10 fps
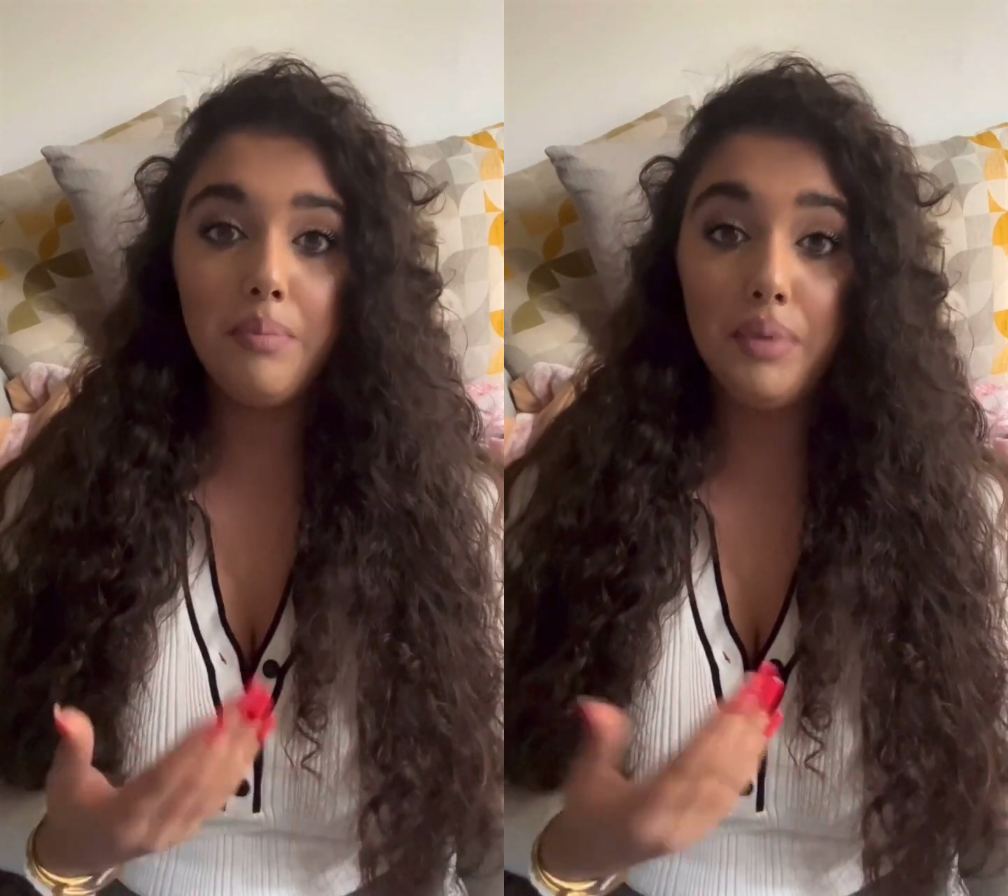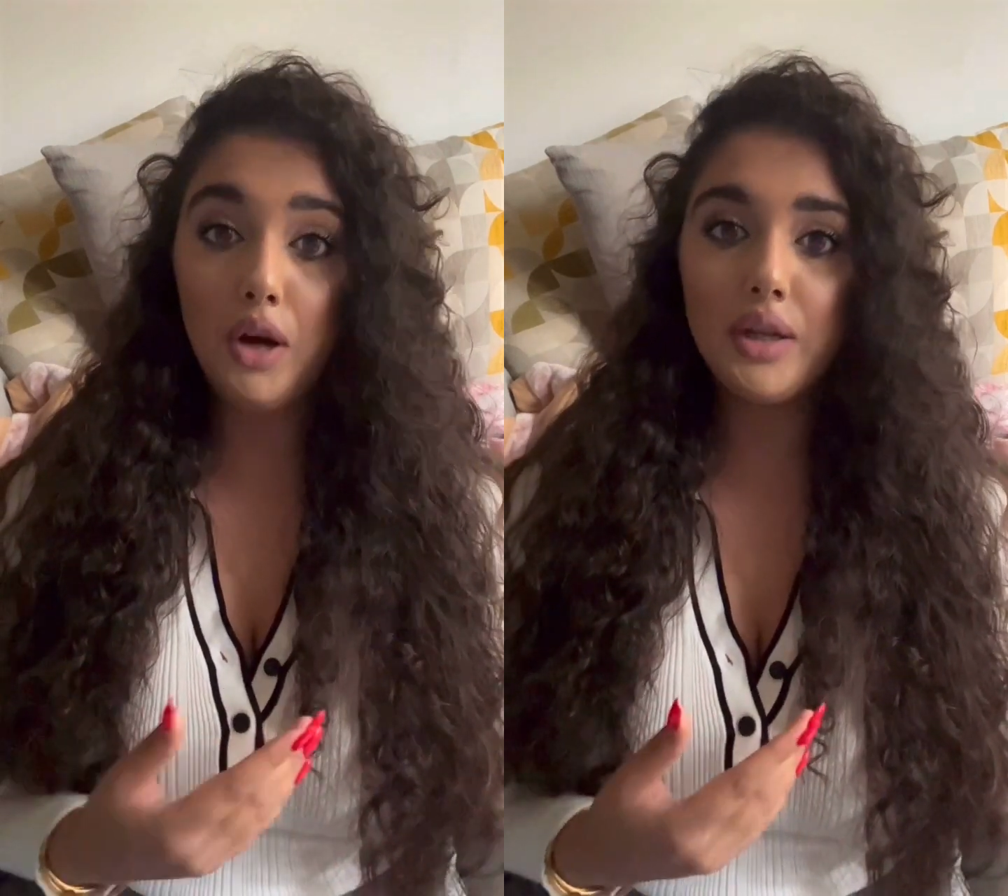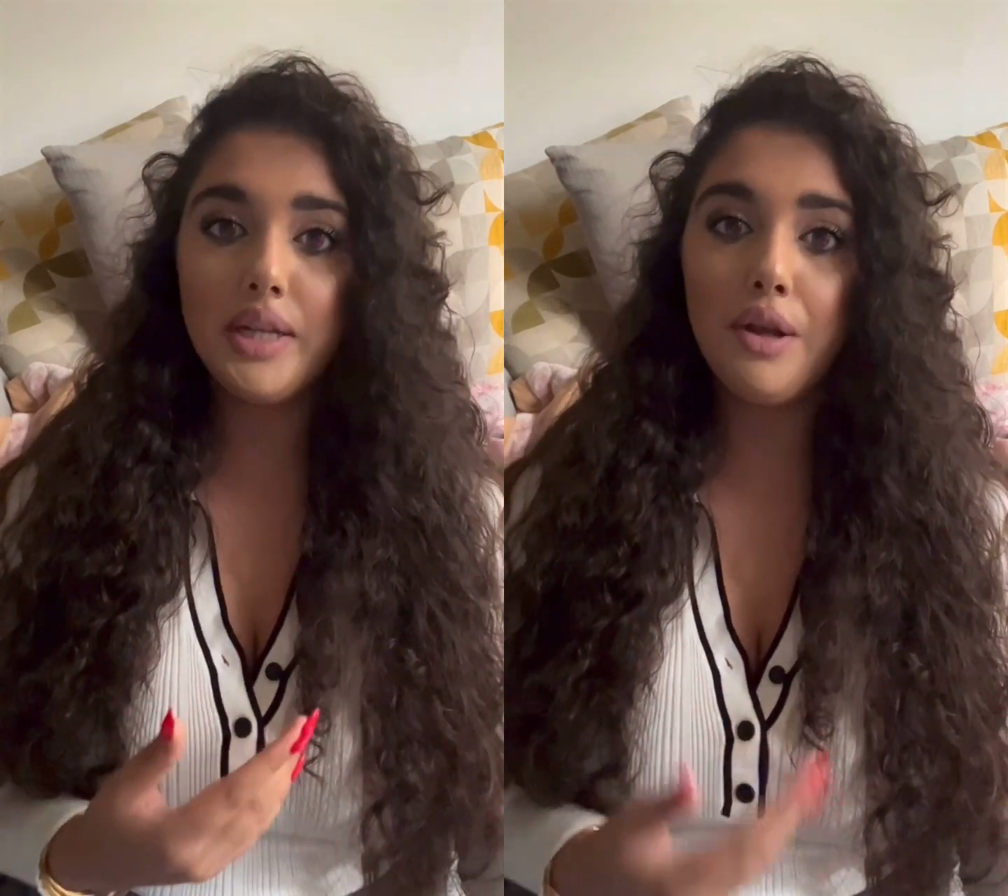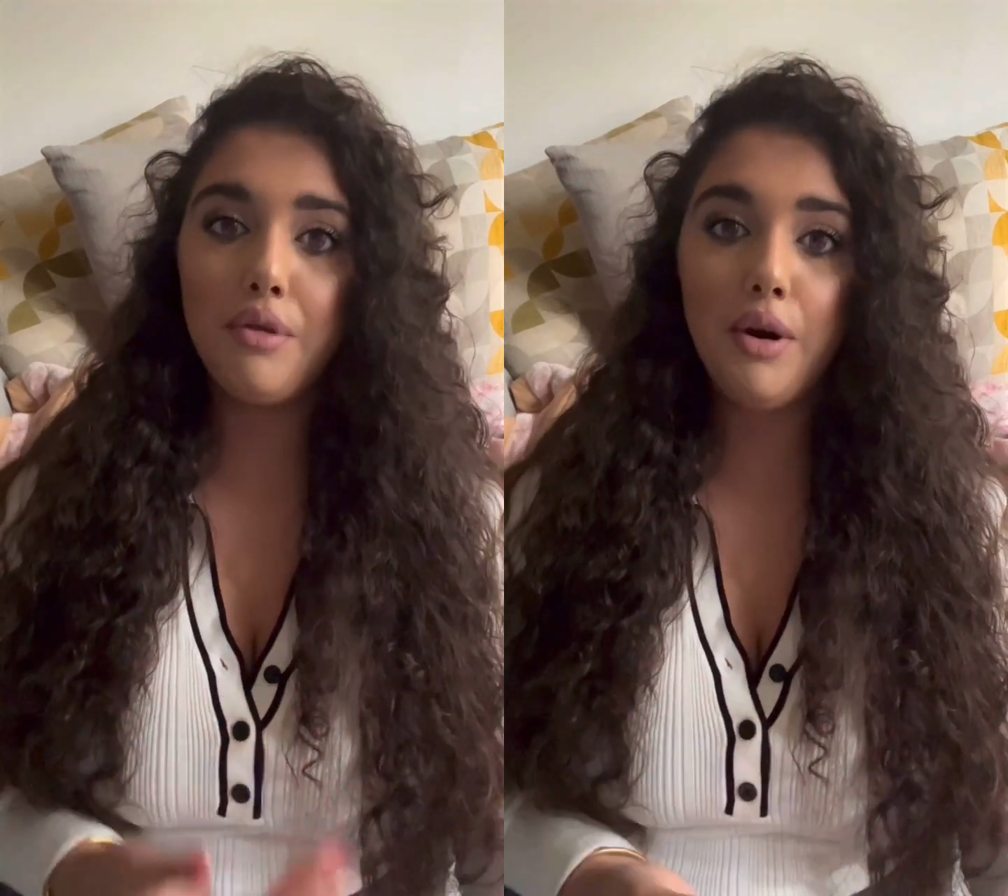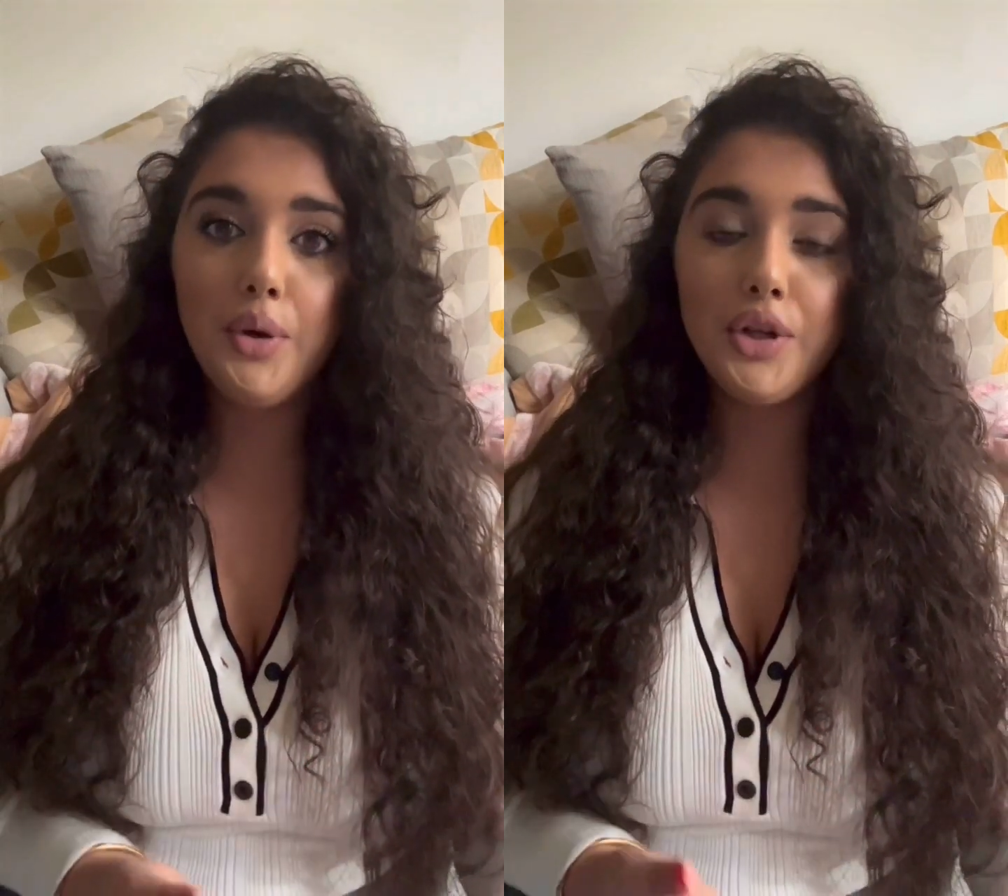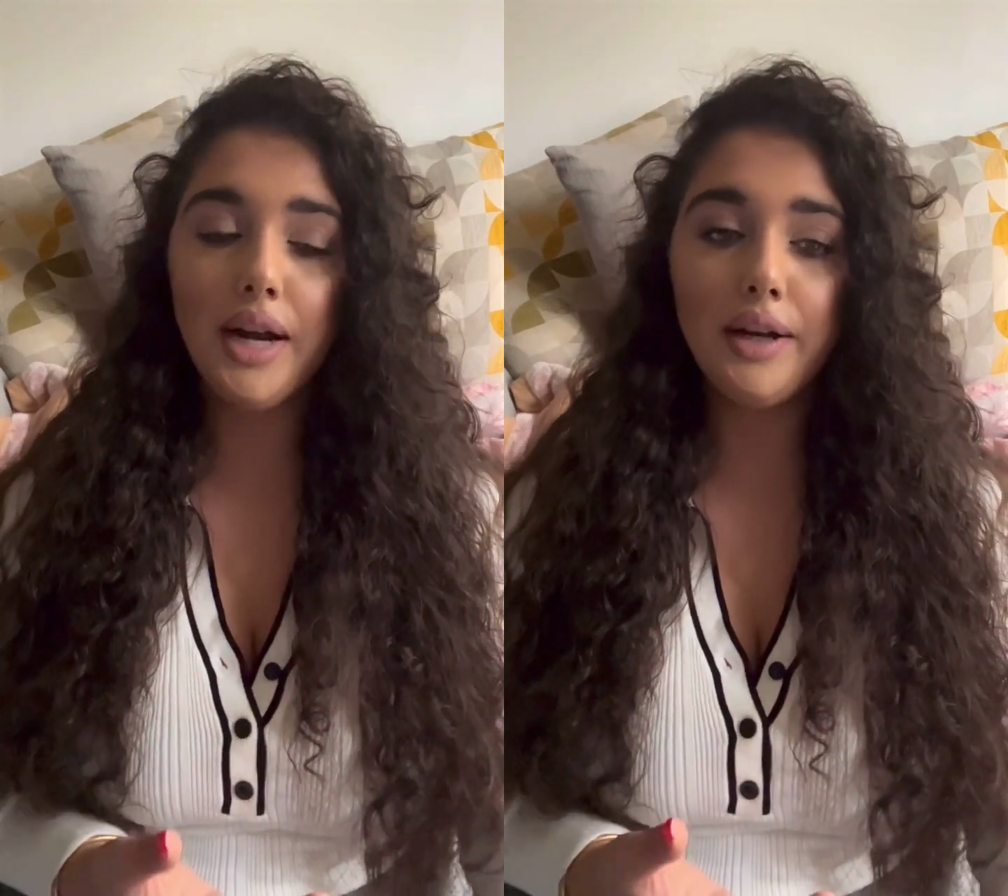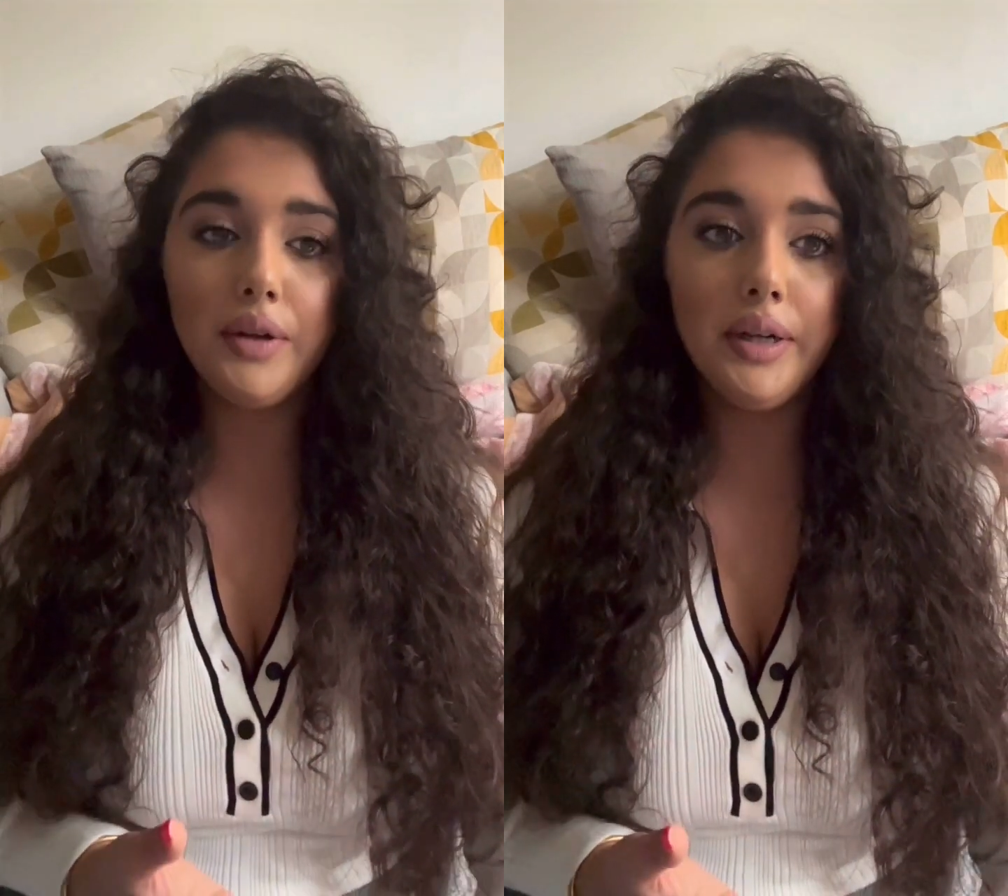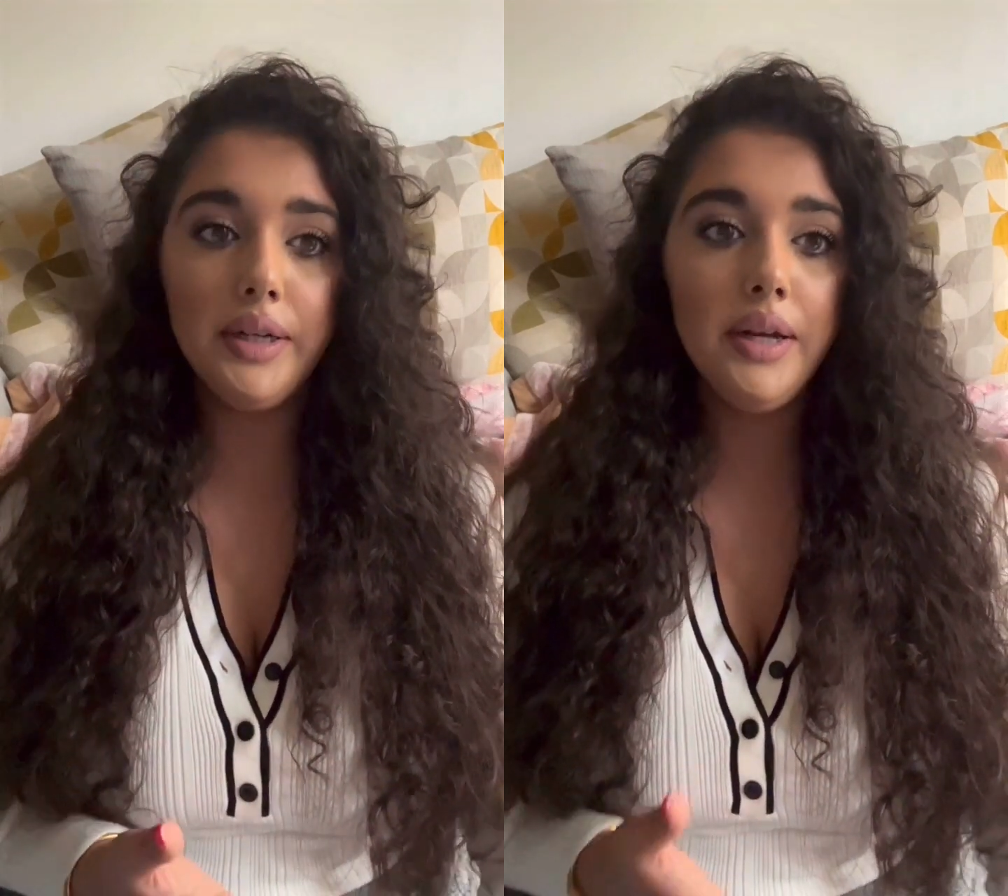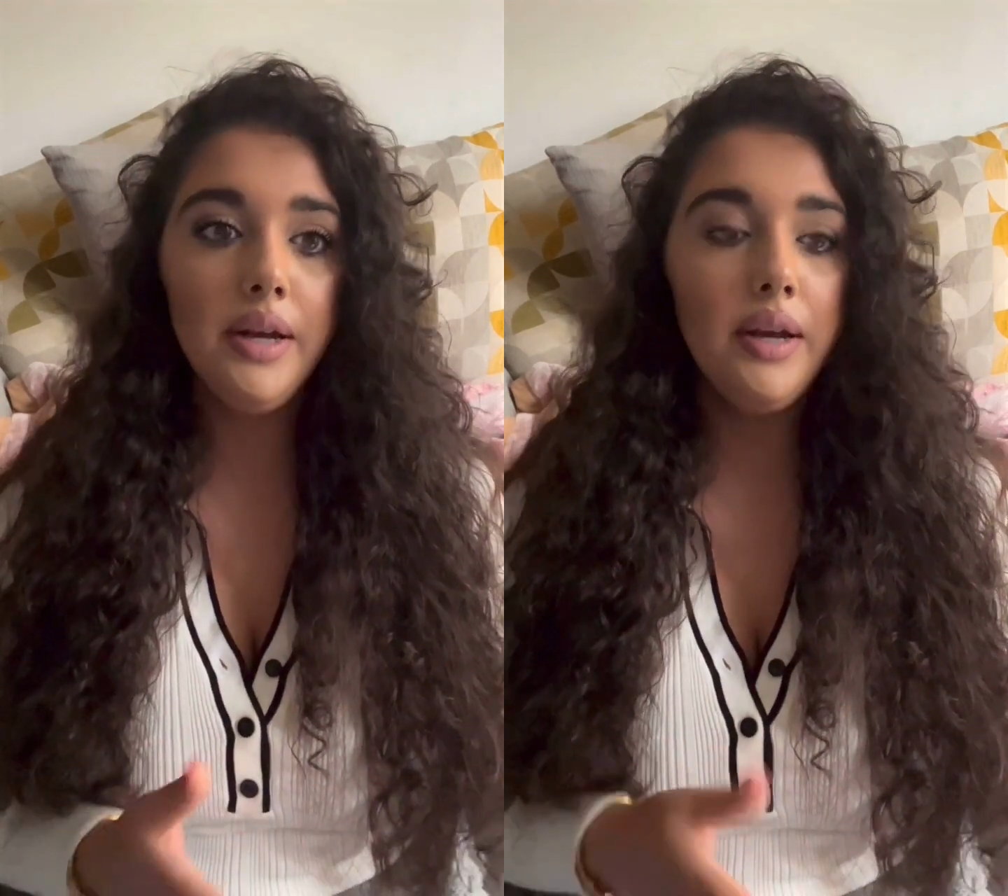blocks in the throat chakra,